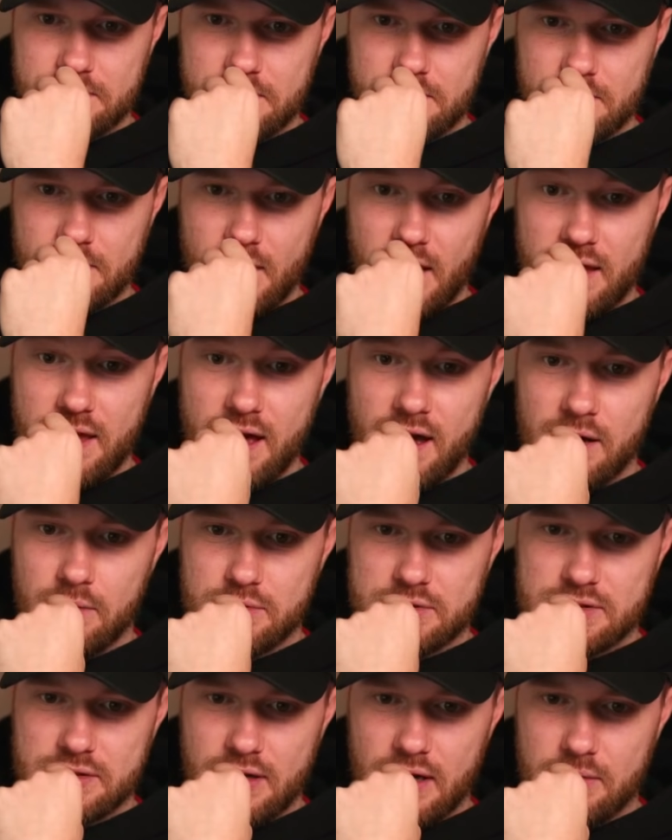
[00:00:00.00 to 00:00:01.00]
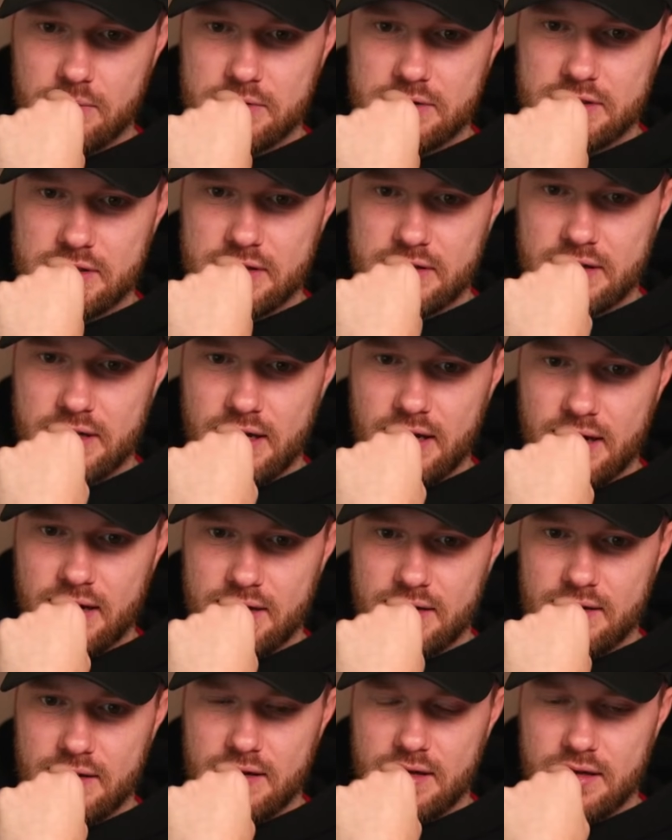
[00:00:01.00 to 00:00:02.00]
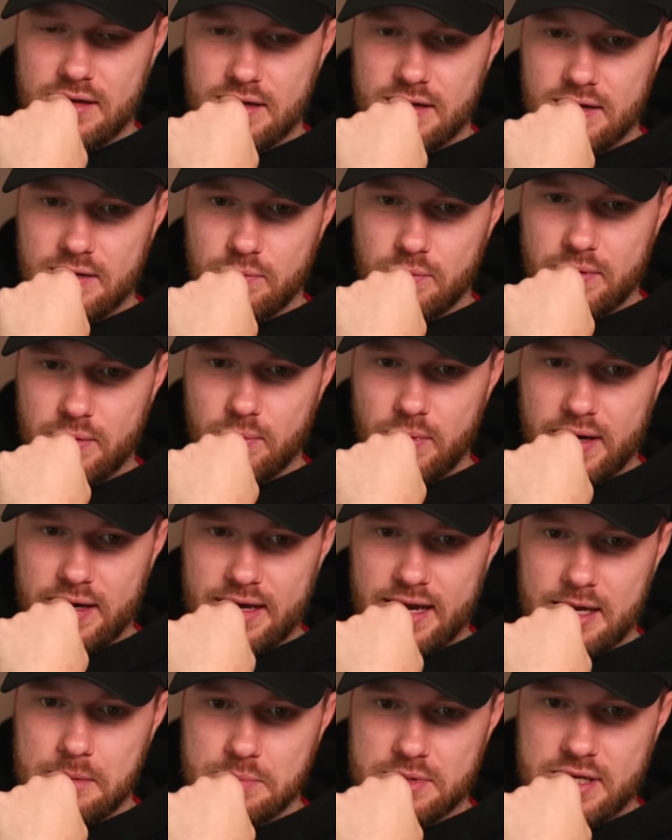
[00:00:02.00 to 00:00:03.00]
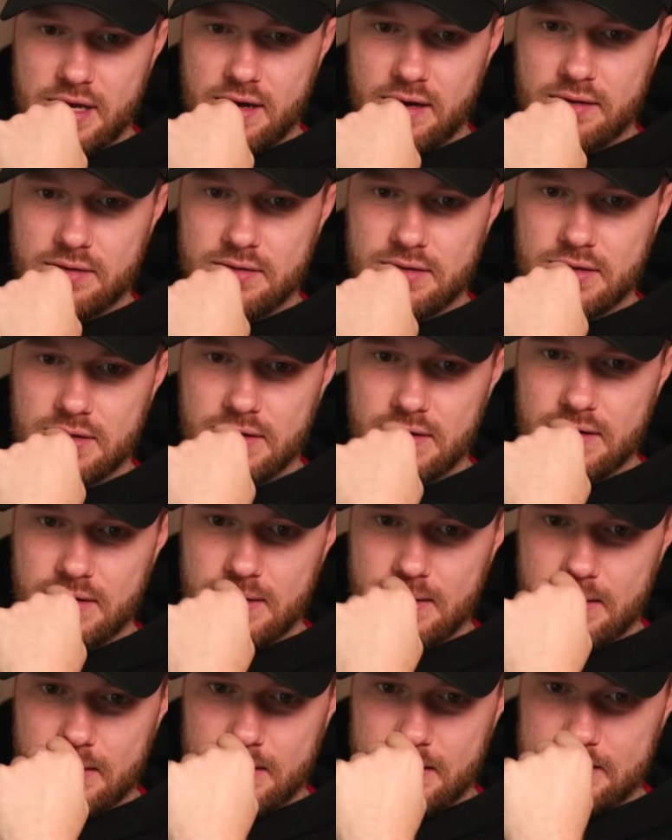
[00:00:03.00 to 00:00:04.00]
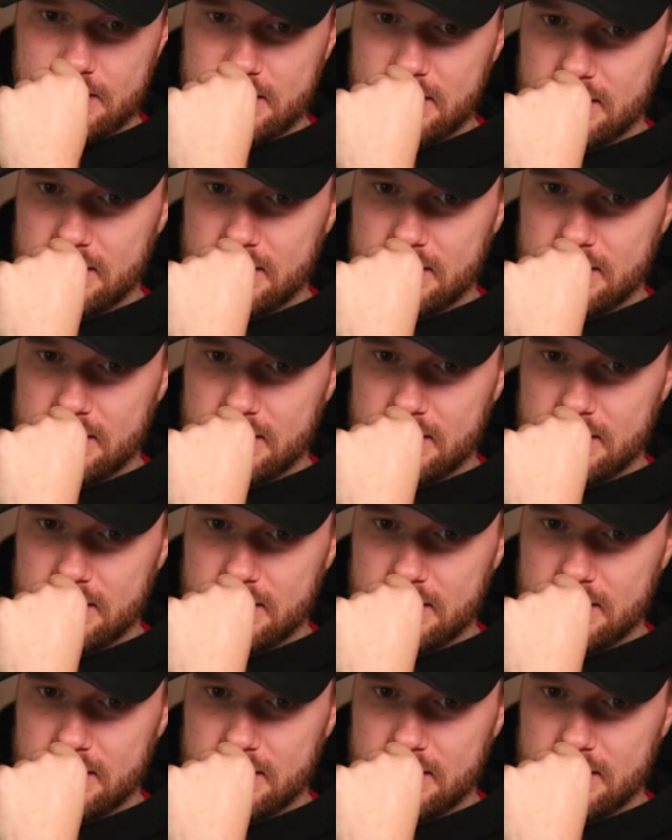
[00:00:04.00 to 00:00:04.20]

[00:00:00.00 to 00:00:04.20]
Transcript: Yeah, I was in went Cape Town, and then did